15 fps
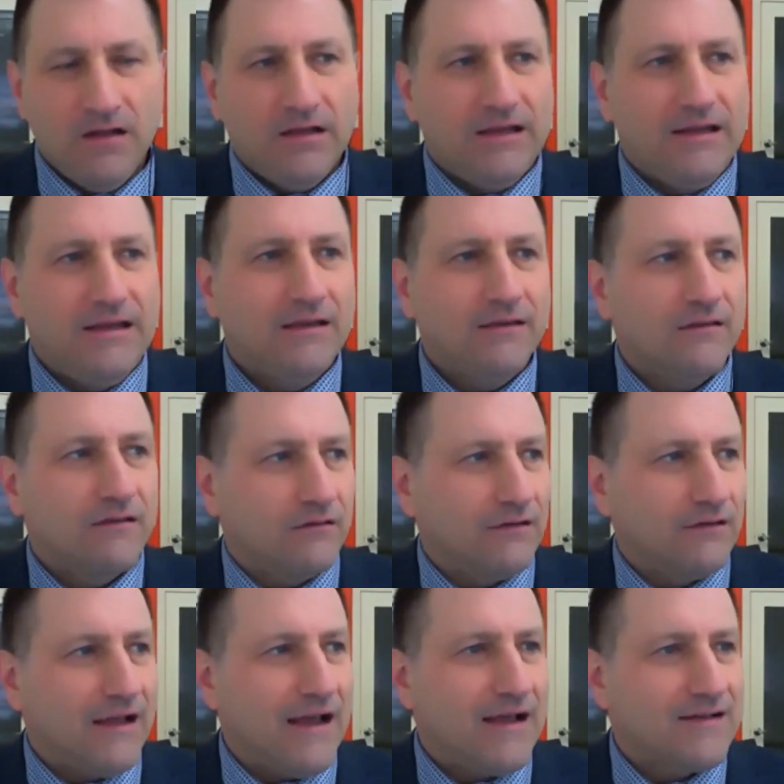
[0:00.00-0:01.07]
In the
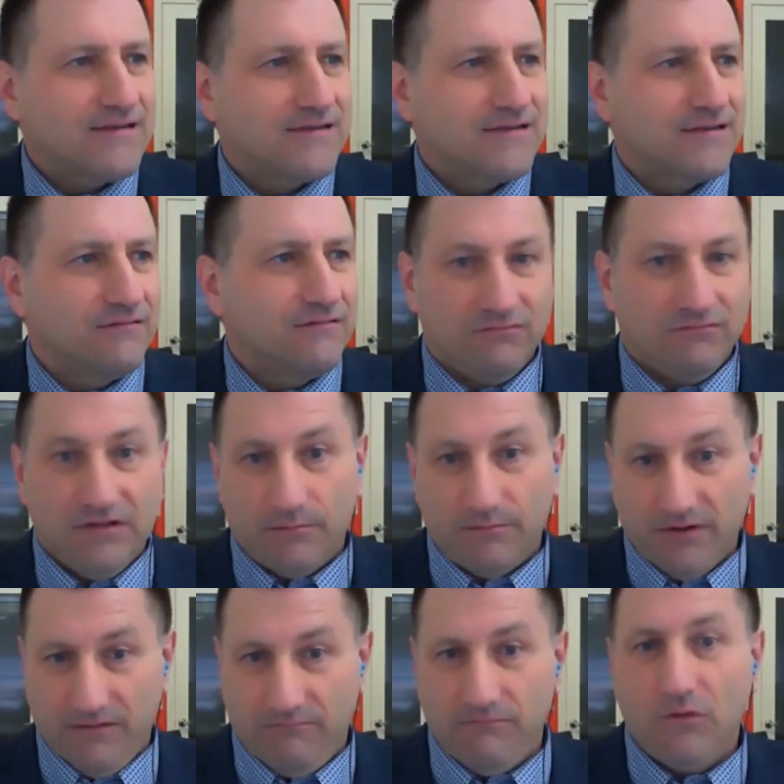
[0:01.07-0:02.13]
last number
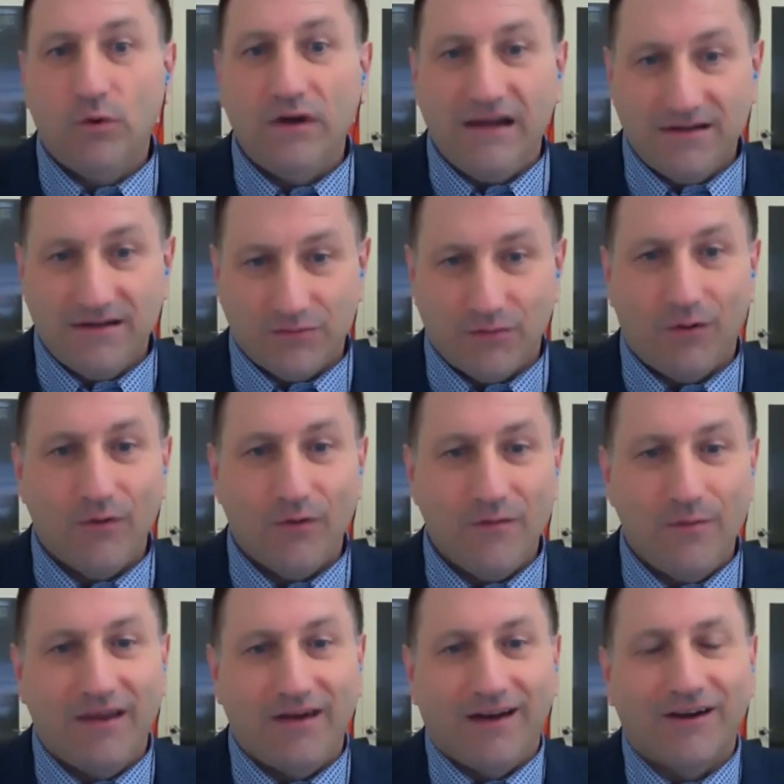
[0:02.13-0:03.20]
of weeks while we've
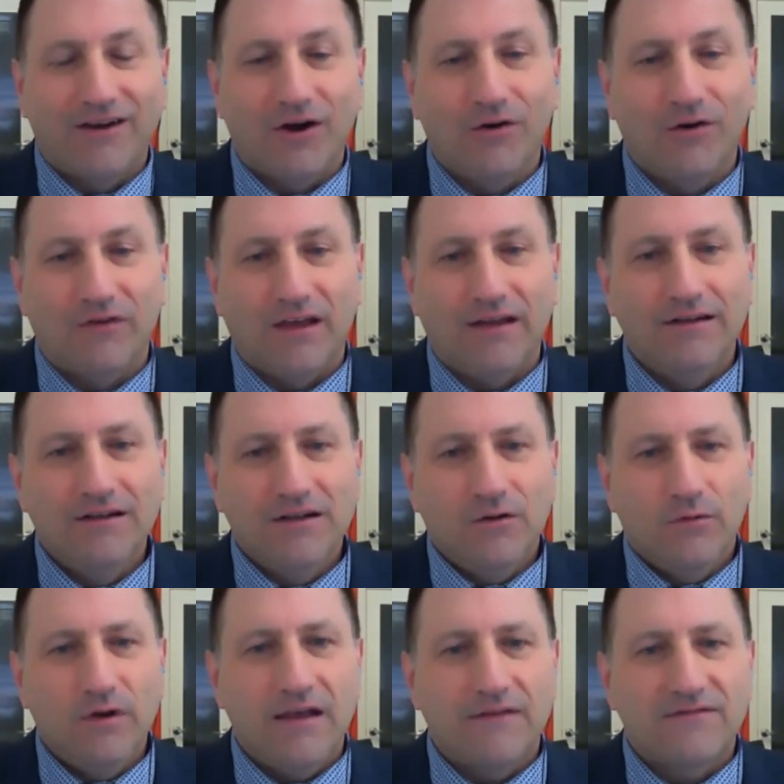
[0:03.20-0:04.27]
been in COVID,
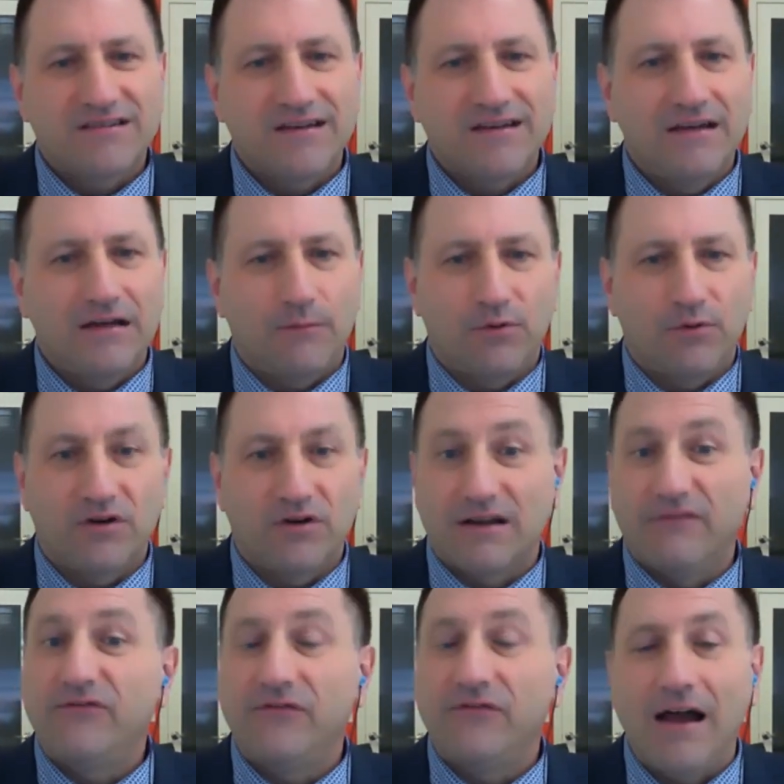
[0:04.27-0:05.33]
we have seen upwards
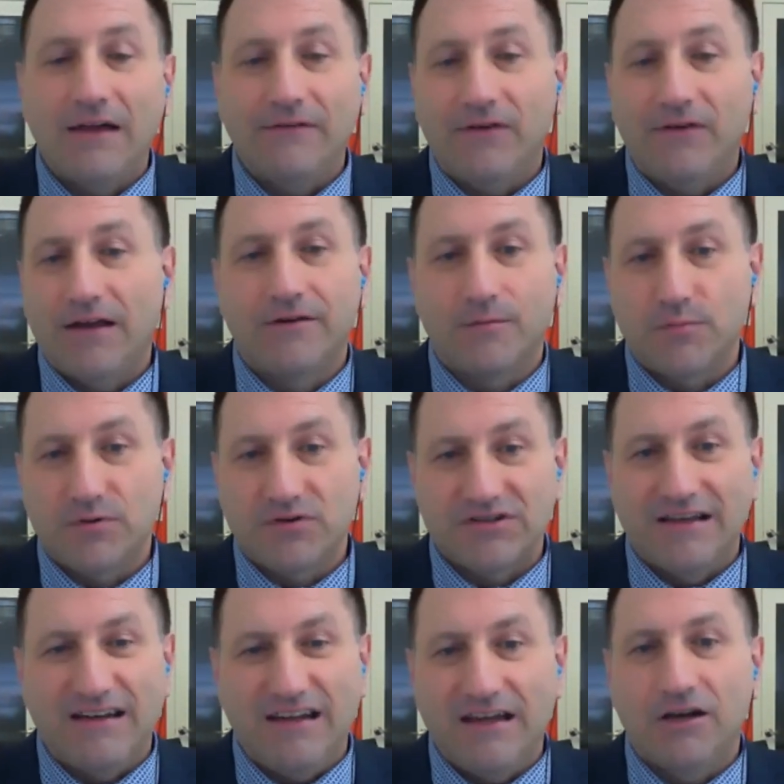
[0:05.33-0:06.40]
of
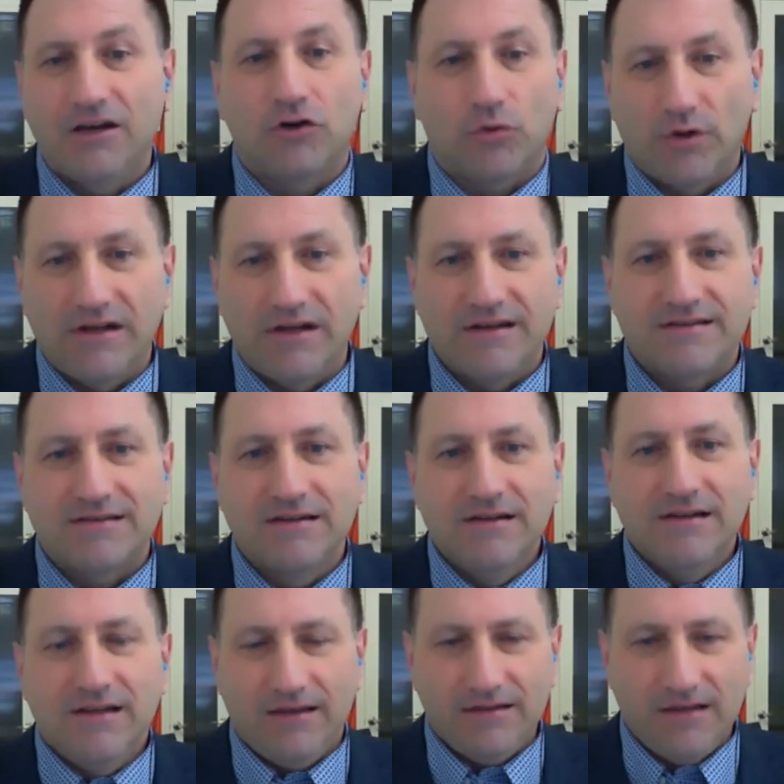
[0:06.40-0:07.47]
500% increase
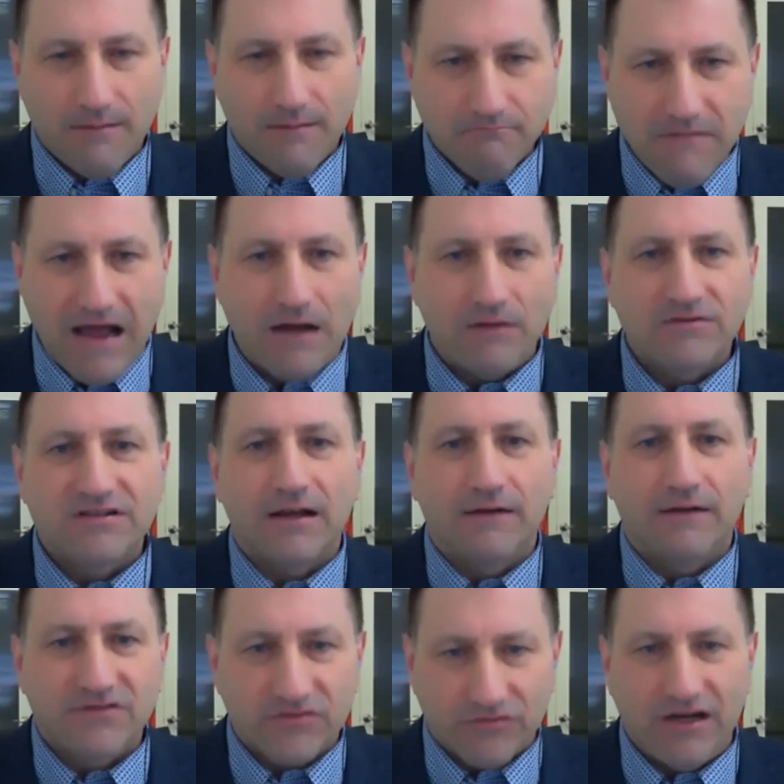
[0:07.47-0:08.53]
in the amount
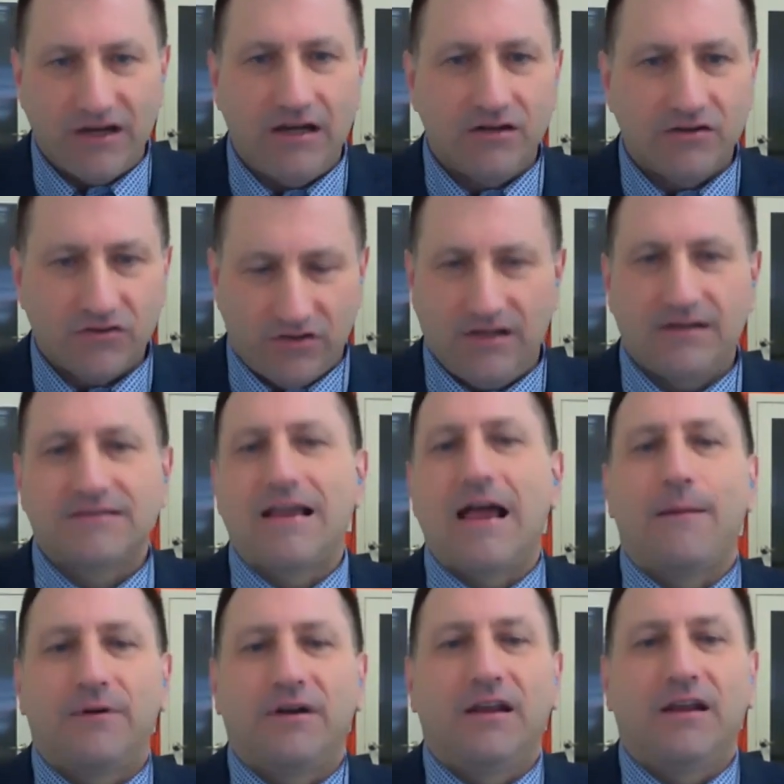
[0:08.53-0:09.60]
of strange things
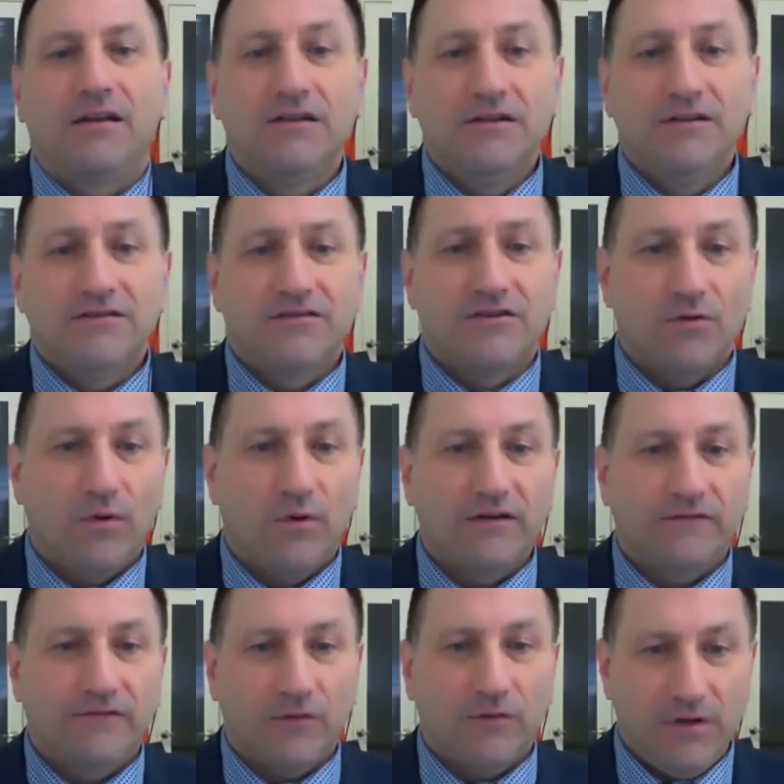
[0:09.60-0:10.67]
happening to the
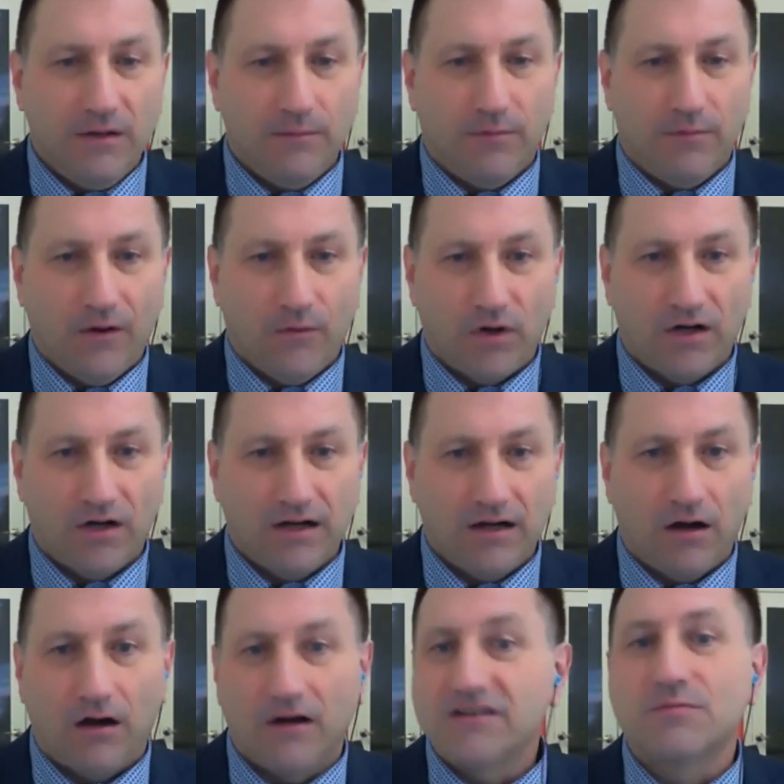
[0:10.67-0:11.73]
wonderful people that work in
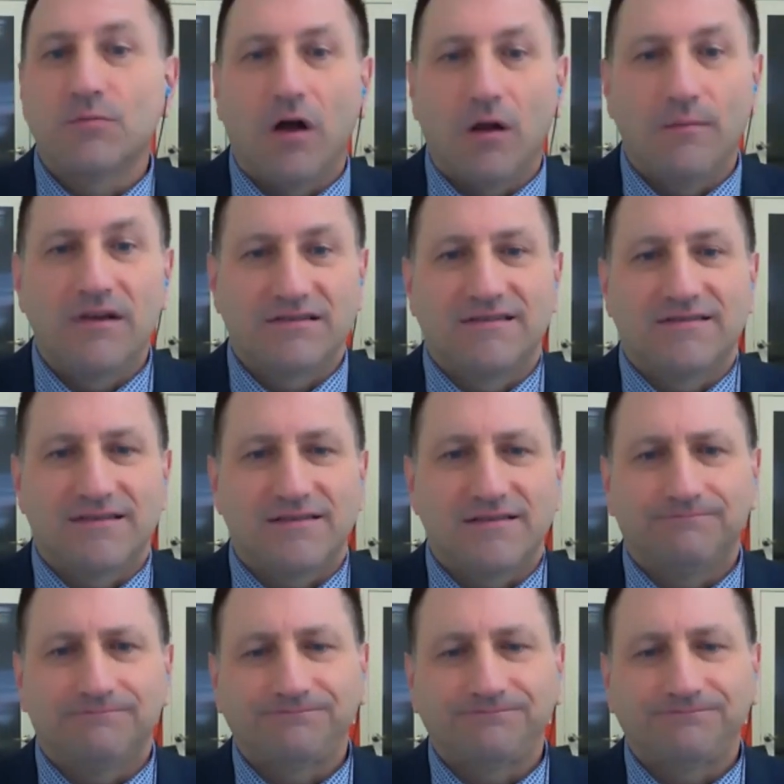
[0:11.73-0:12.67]
our small businesses.